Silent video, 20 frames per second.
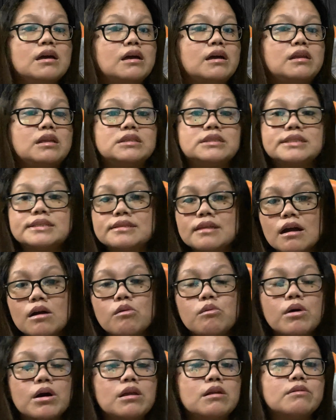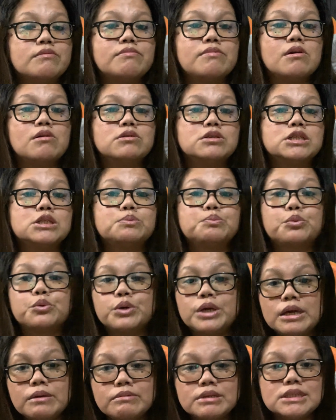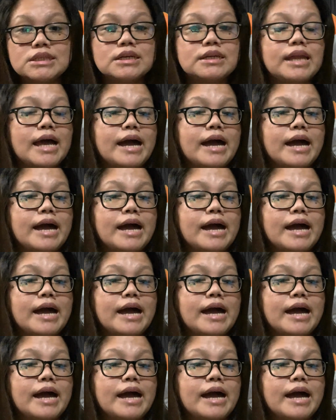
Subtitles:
and it's not one of those prohibited